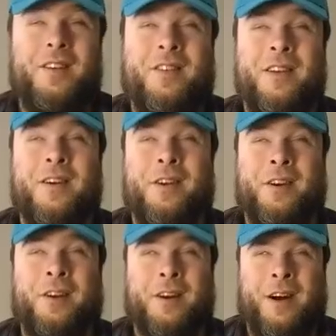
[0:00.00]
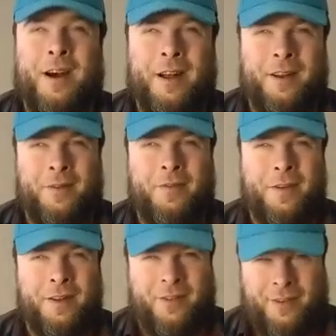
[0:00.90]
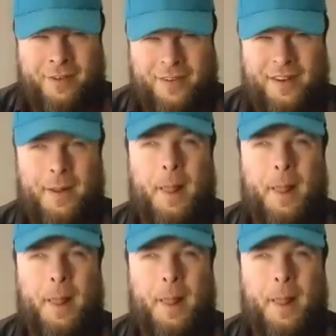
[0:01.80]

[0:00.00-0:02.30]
Dear God, Vincent.